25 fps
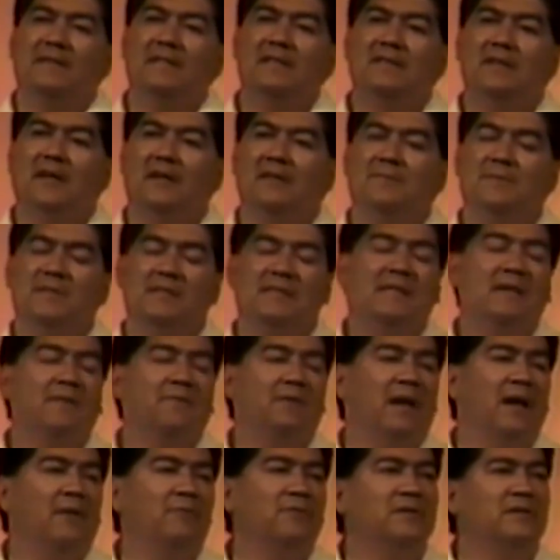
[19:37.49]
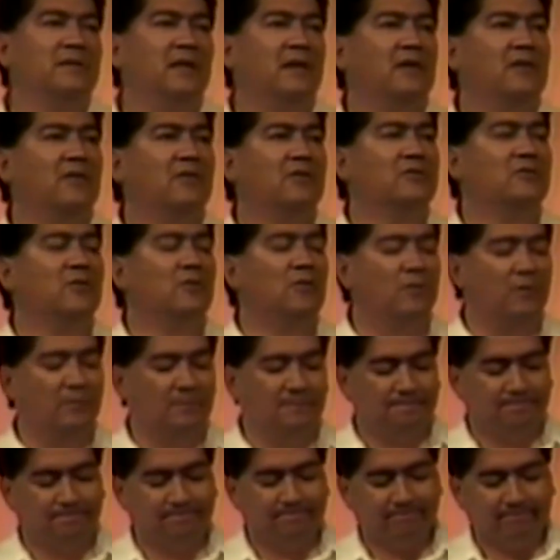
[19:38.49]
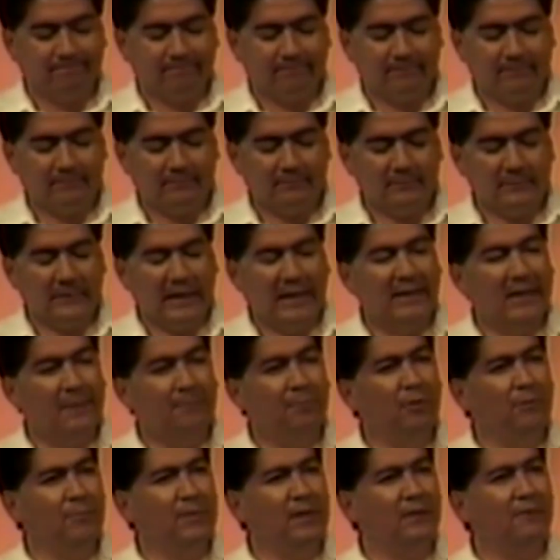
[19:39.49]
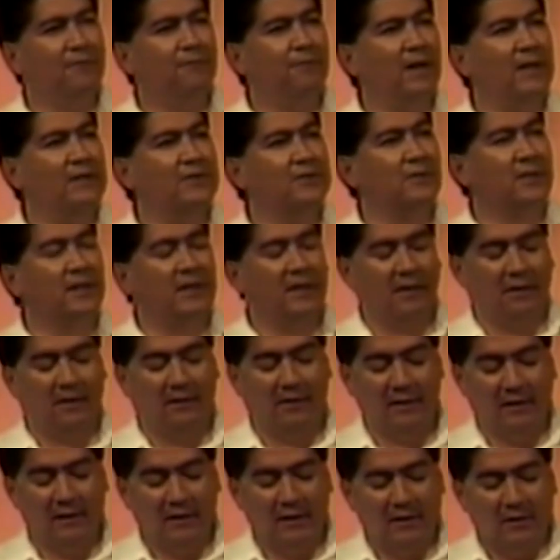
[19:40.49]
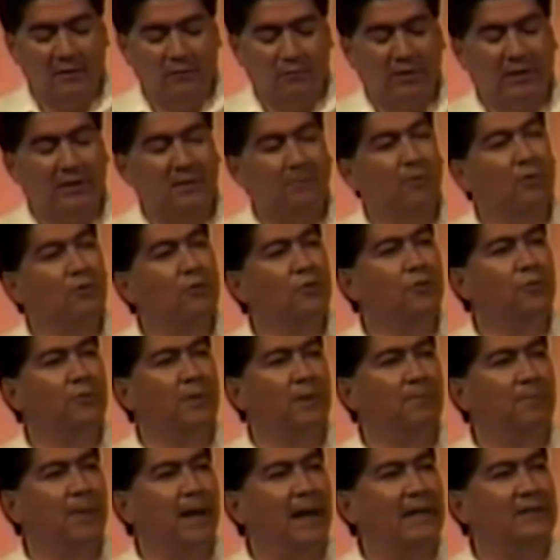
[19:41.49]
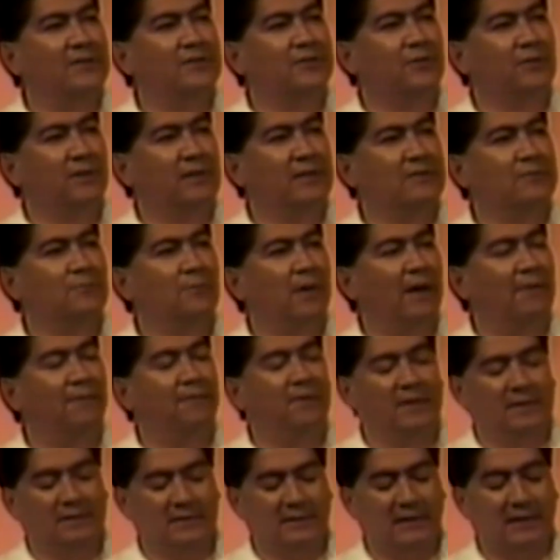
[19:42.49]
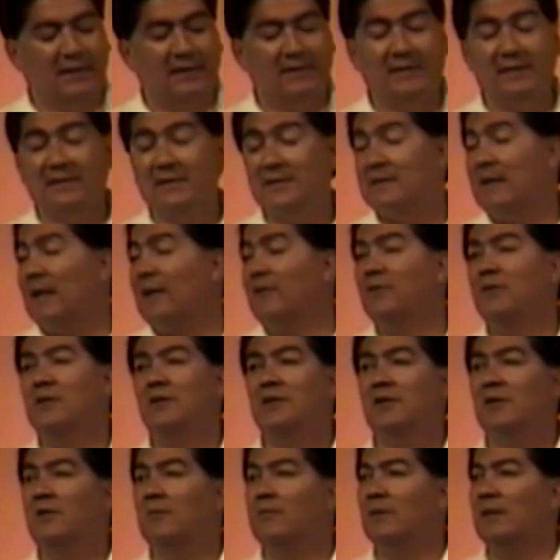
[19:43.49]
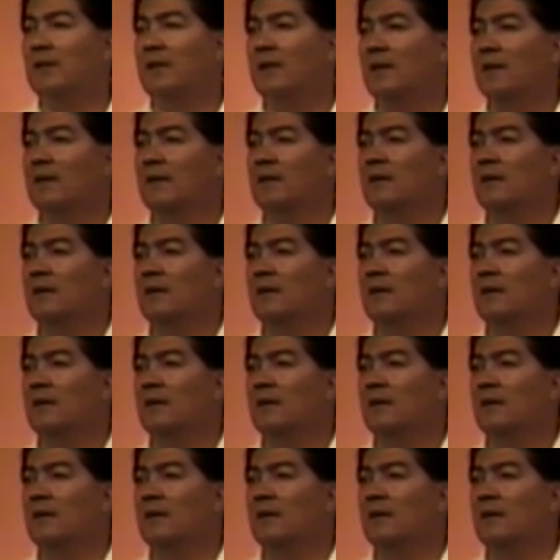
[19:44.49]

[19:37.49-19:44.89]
He tells me, Steve, when I was 10 years old, they put me in a foster care with a Lutheran pastor and his wife and his kids. He says, I couldn't deal with it.